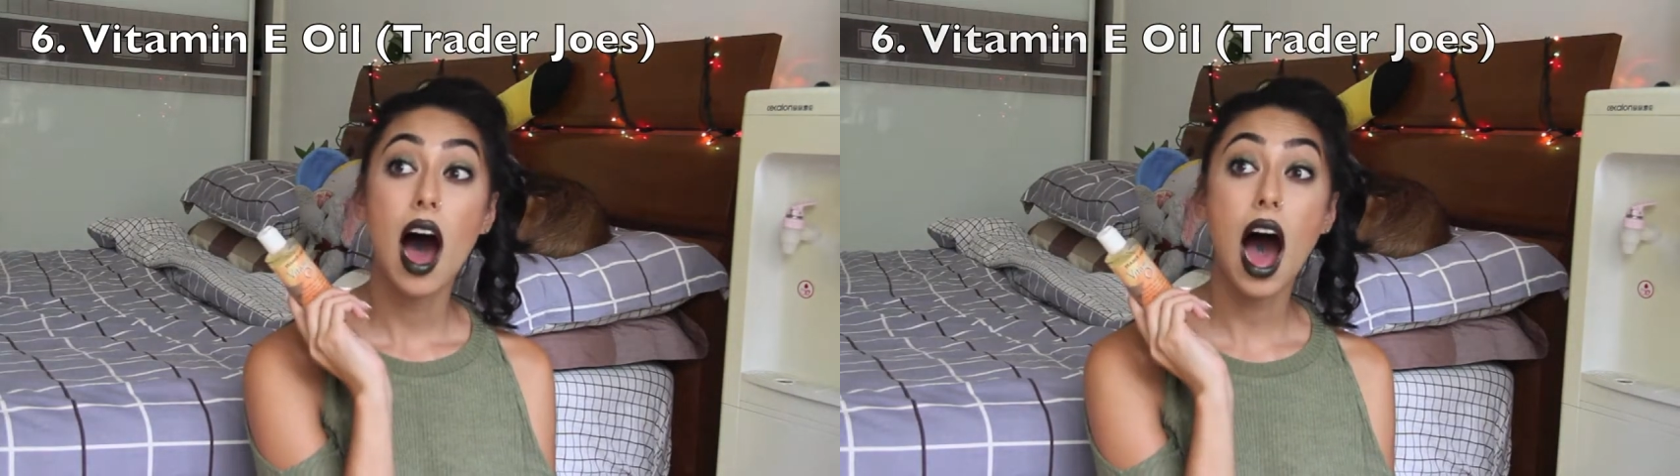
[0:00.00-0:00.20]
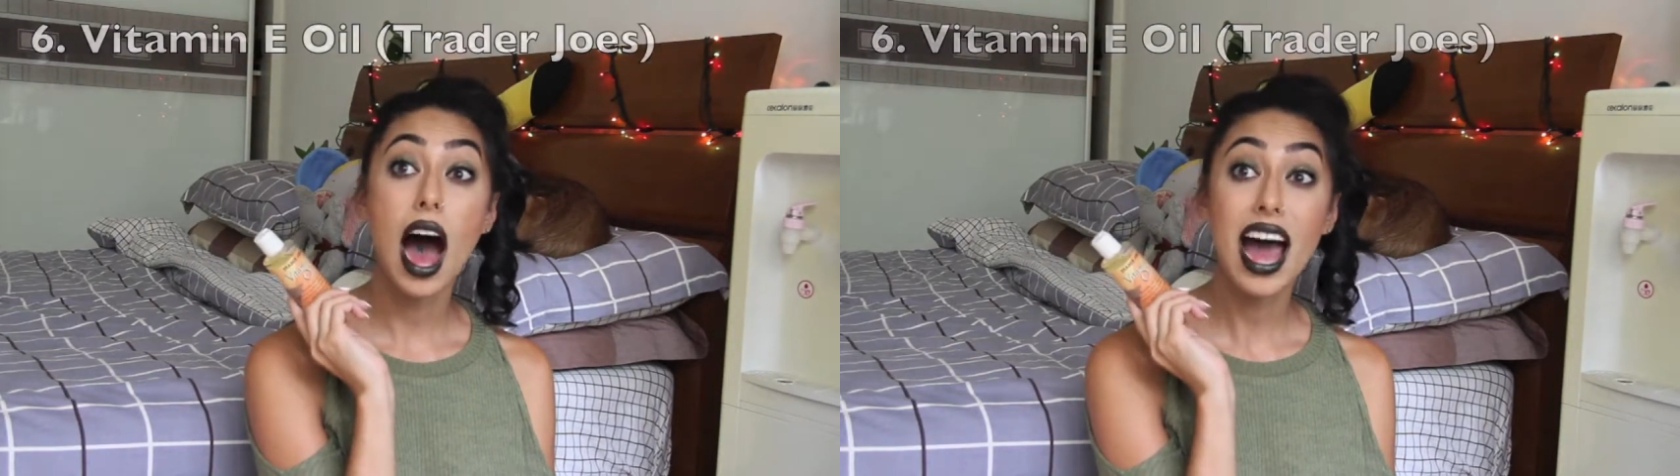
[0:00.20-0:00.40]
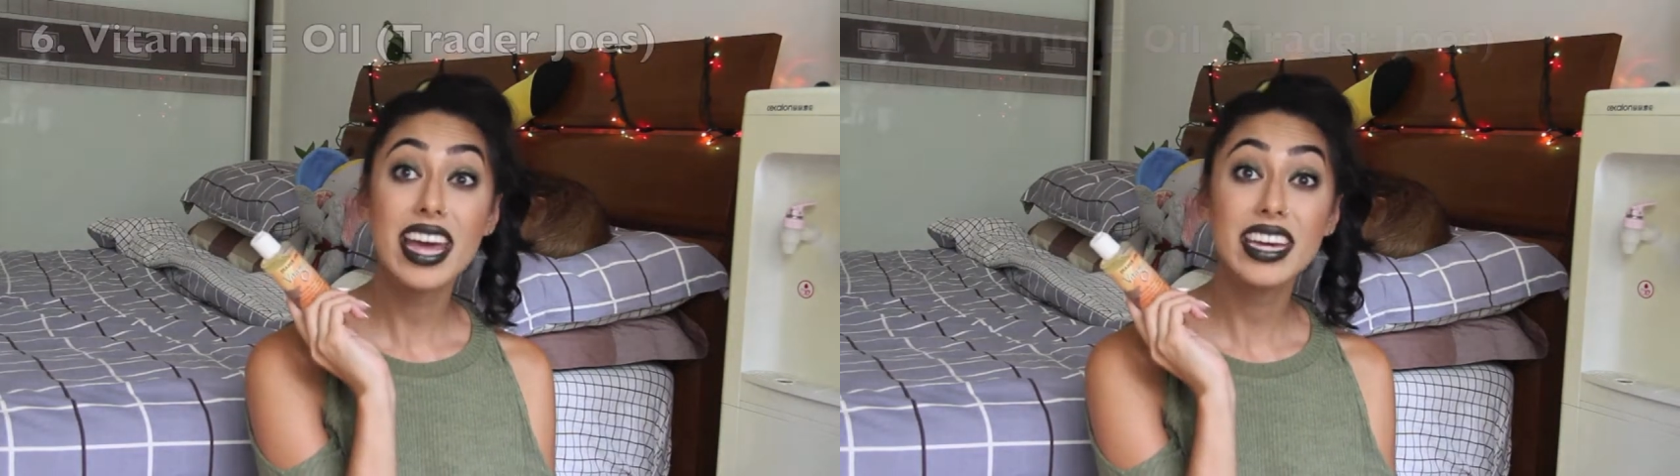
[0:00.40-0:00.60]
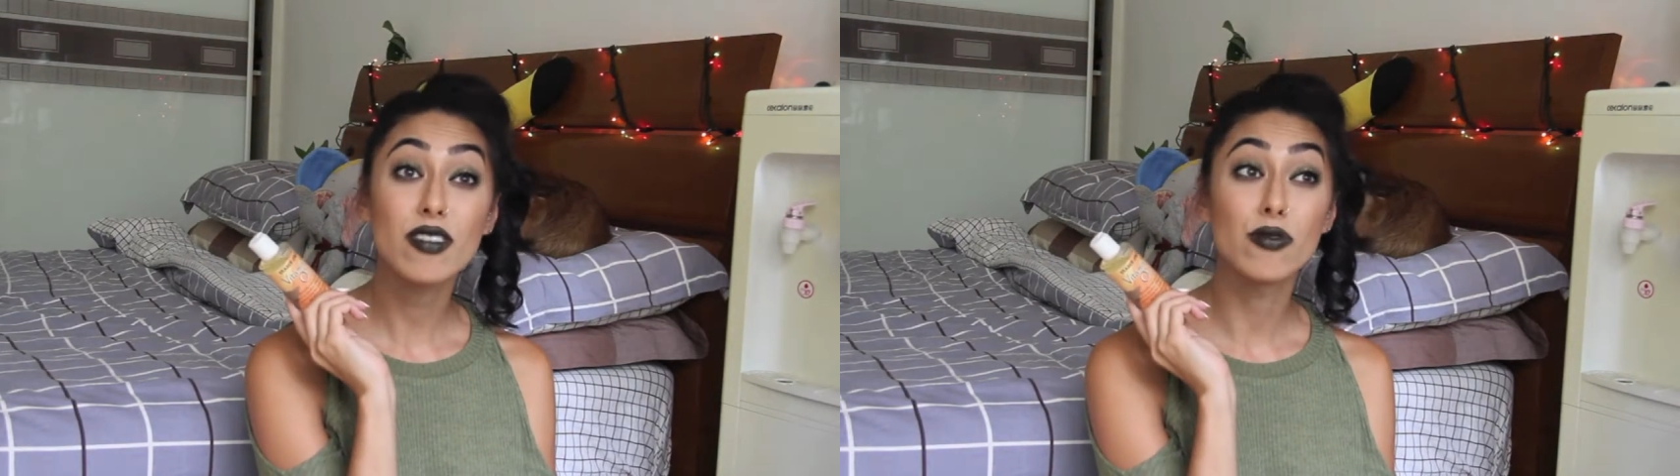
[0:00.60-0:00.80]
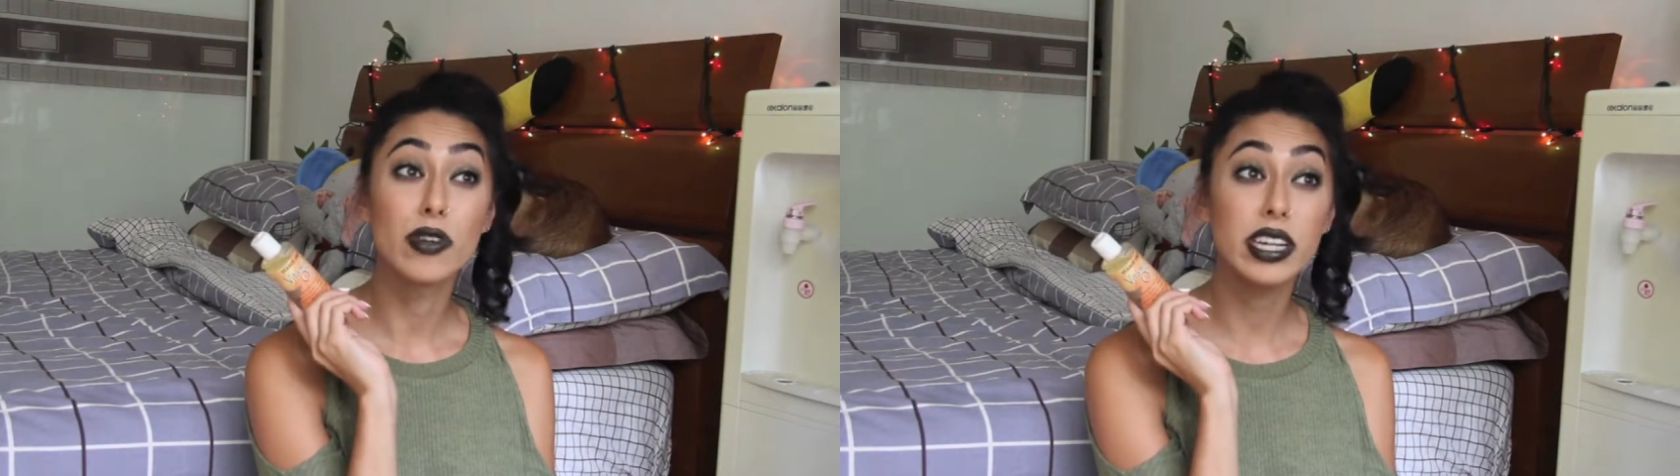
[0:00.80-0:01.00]
I
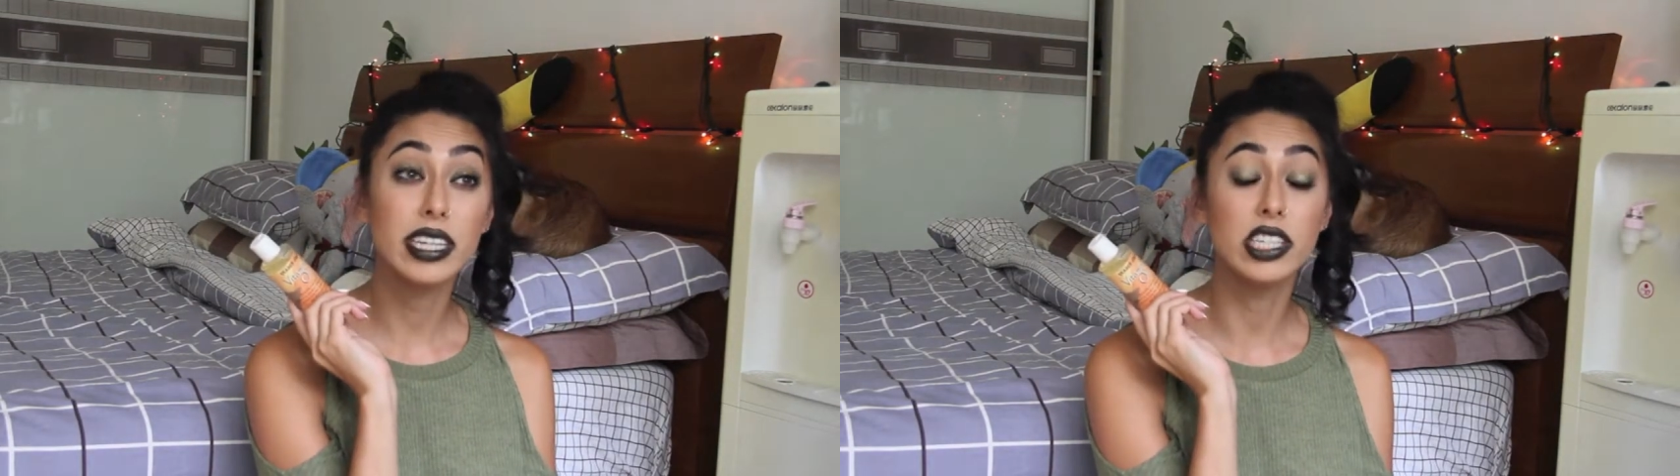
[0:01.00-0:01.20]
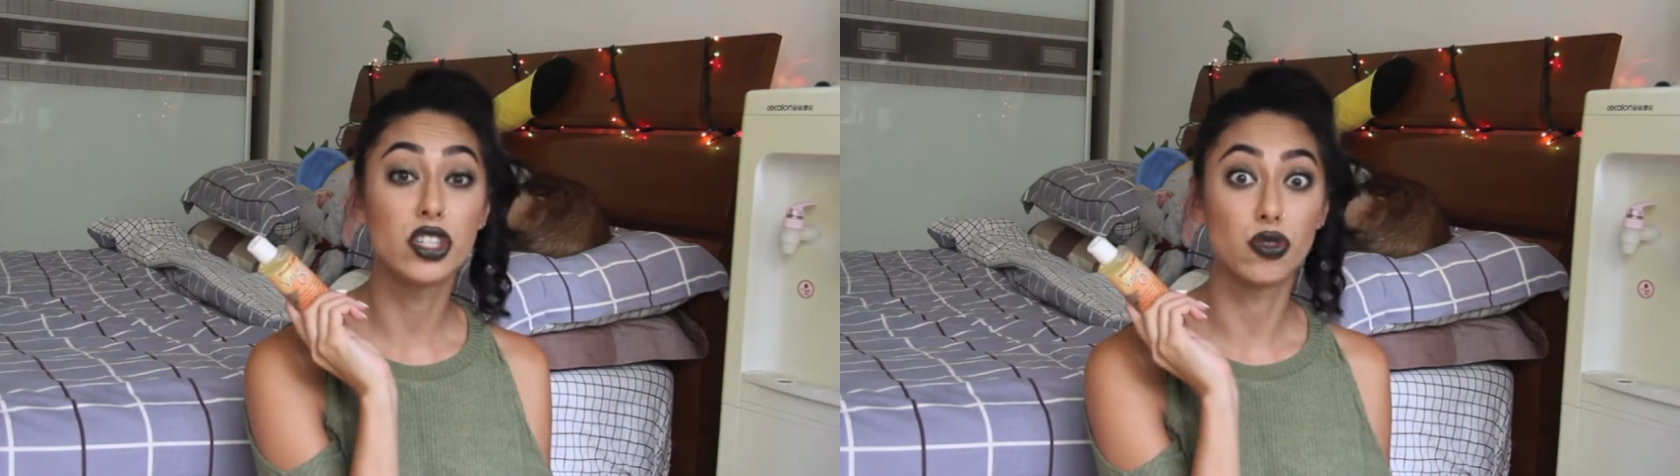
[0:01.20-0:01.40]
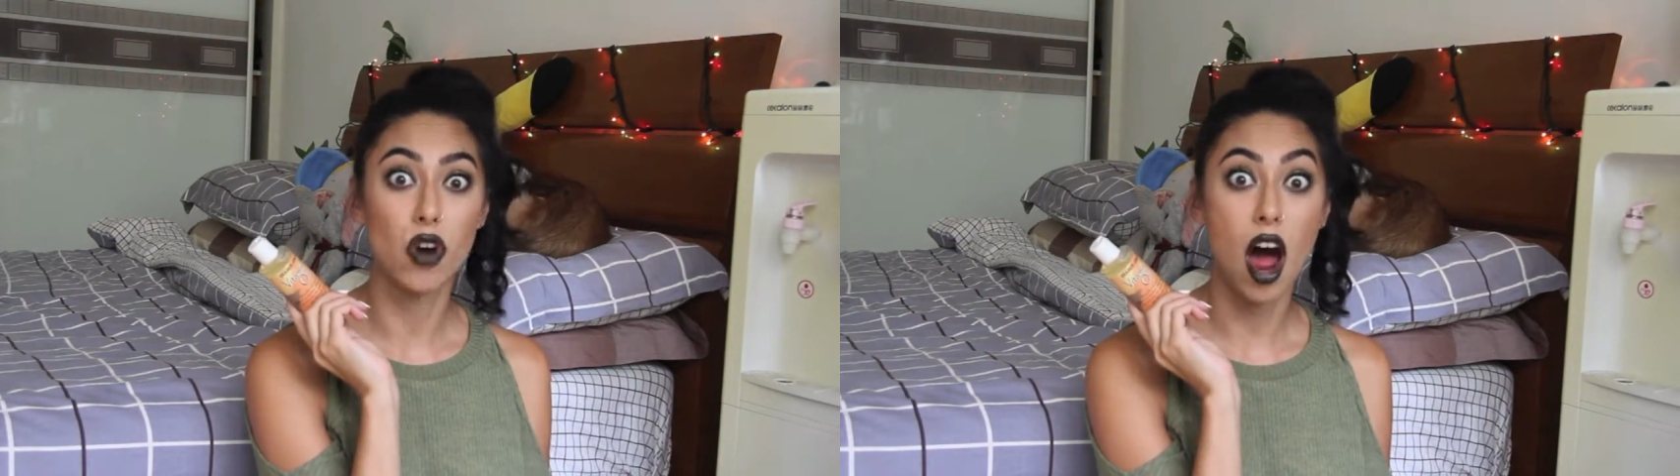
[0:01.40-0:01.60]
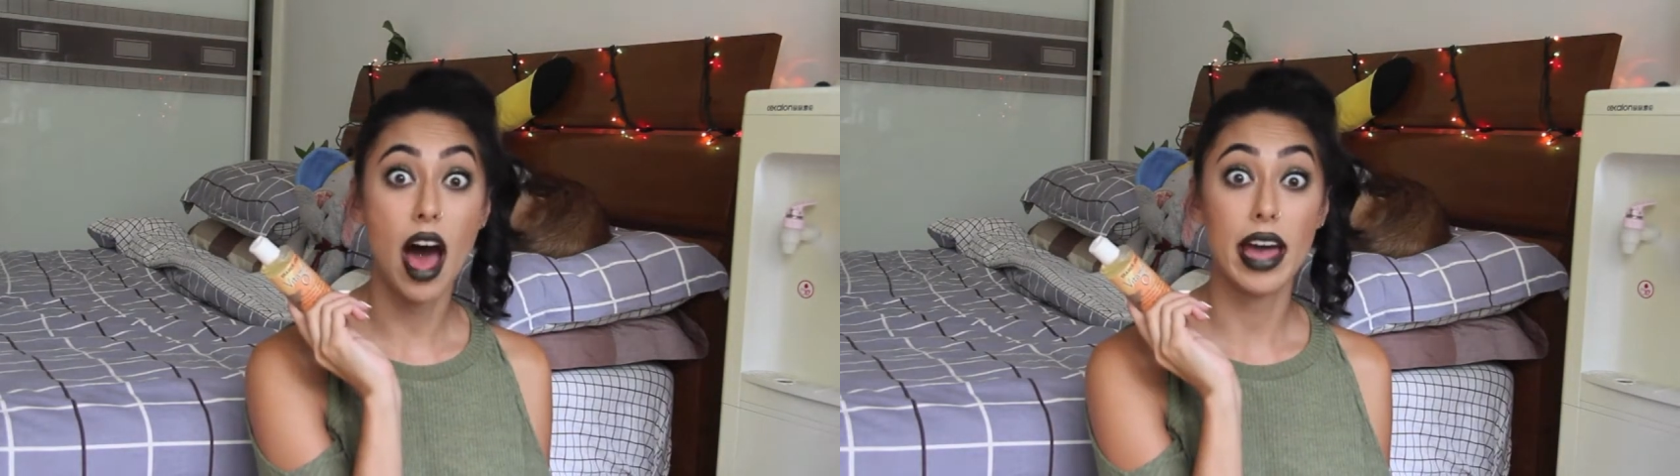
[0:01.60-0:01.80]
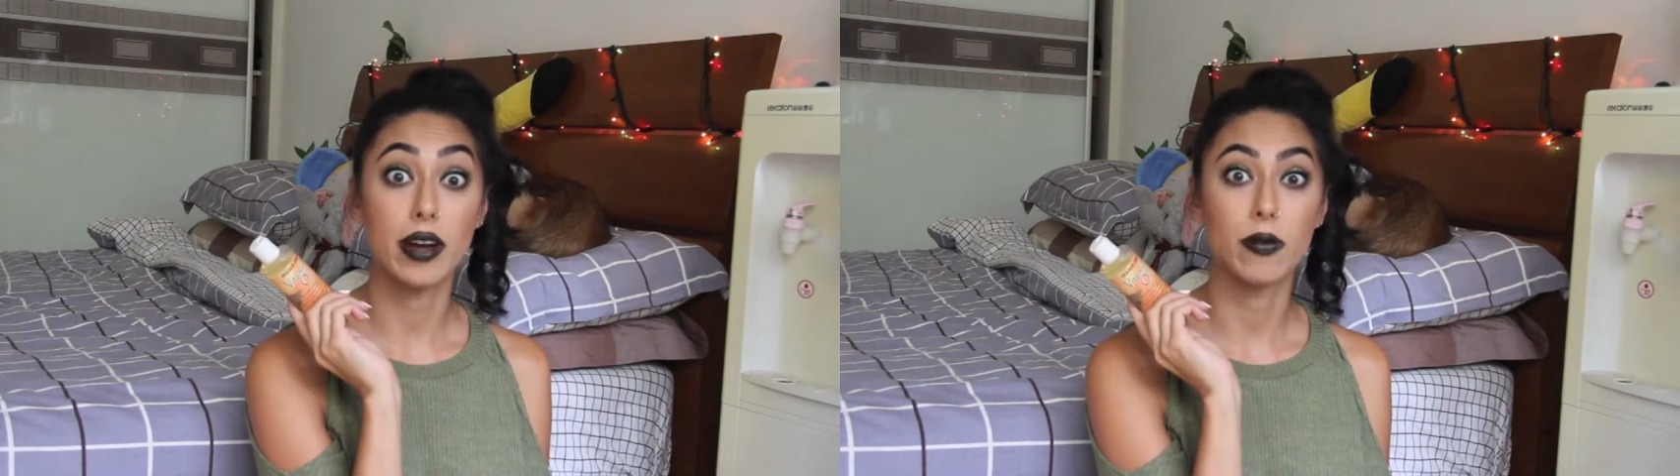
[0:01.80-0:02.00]
get really
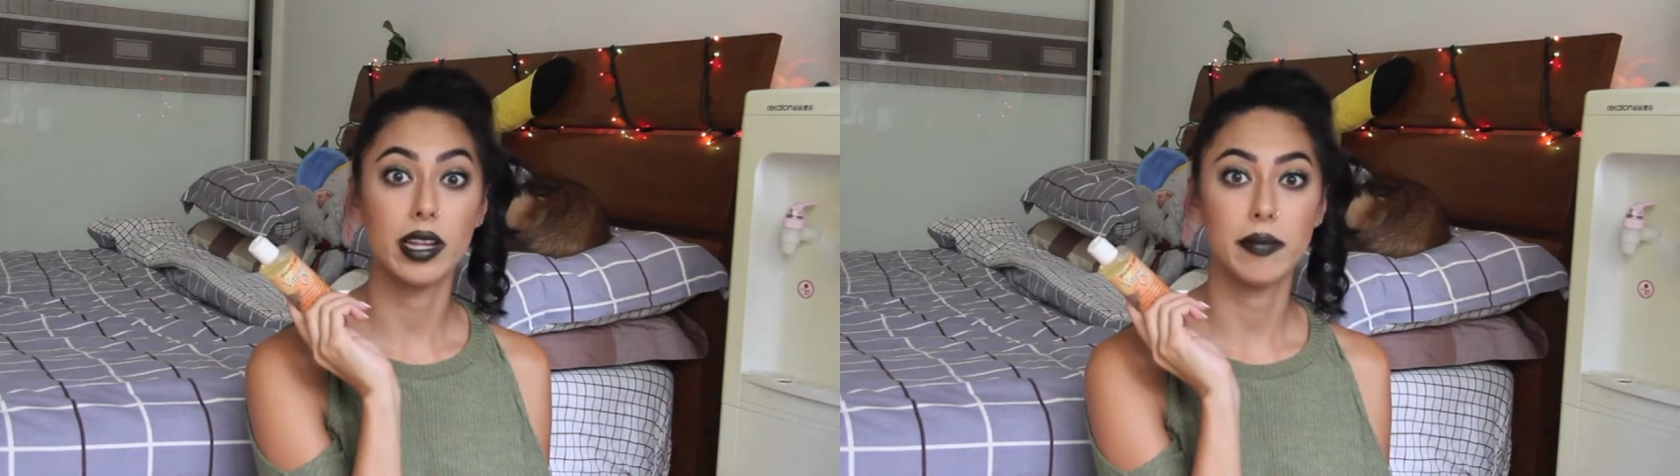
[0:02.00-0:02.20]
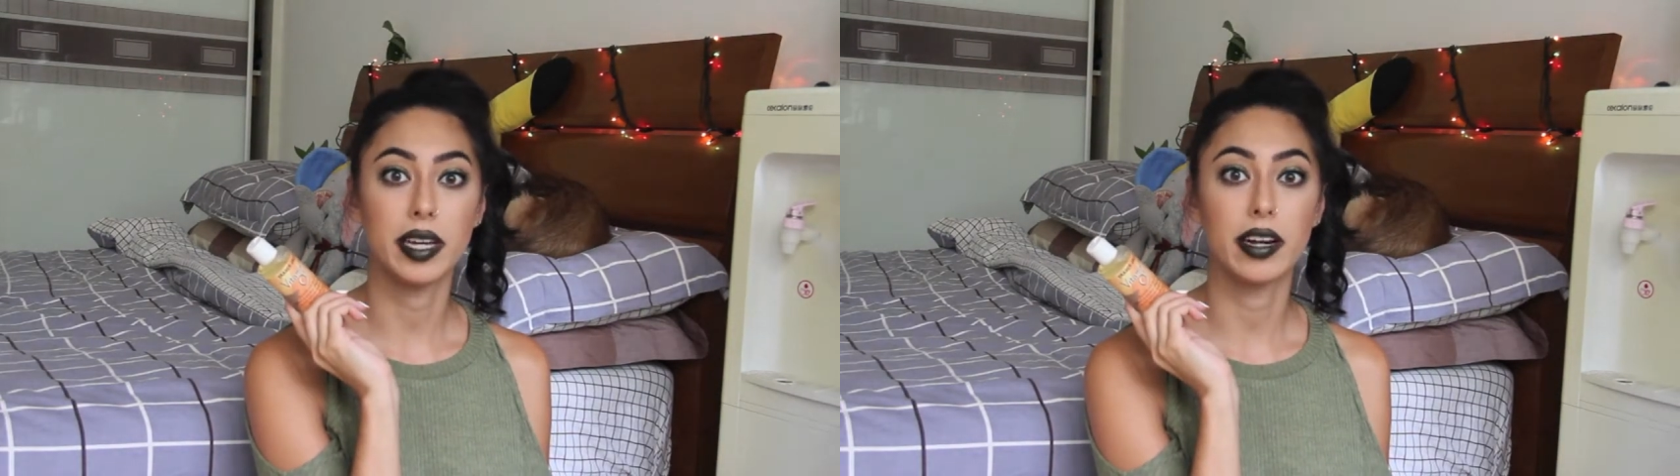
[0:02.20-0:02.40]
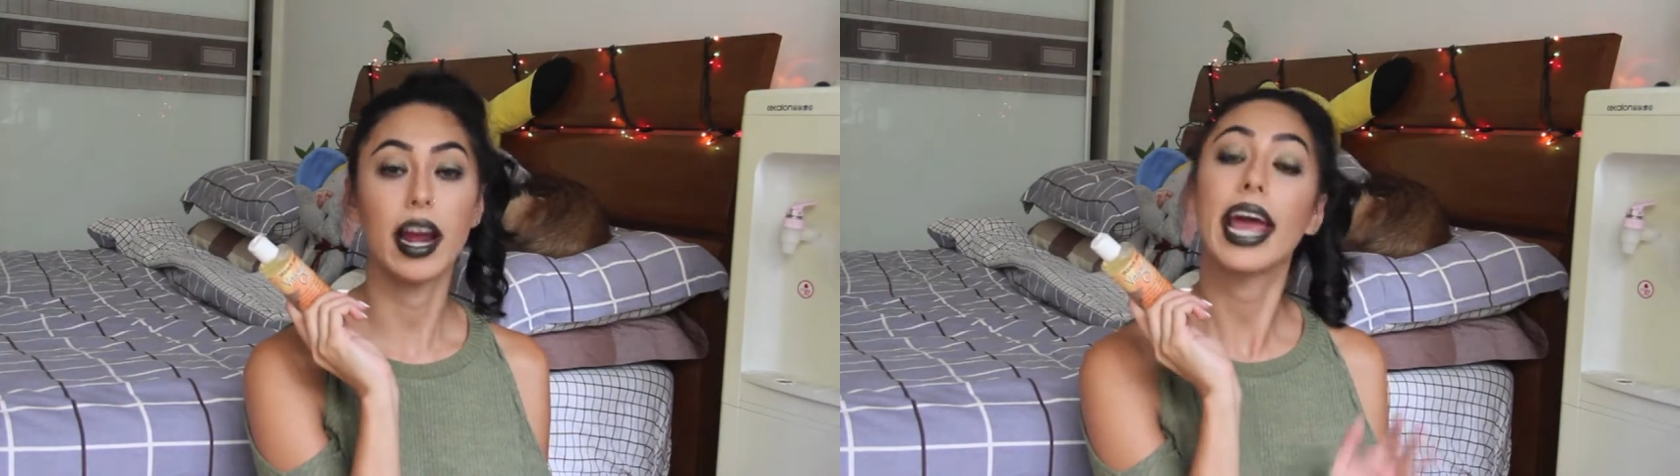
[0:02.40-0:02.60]
dry while I'm here,